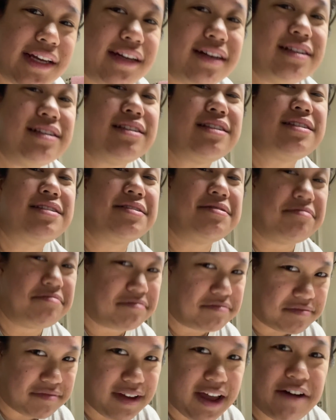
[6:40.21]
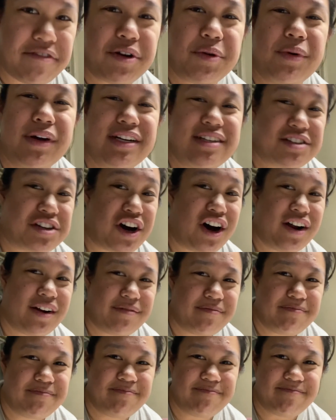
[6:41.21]
It is, everyone is
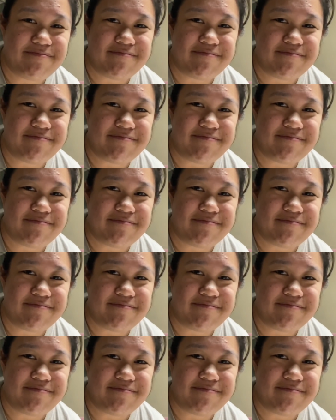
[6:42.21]
gone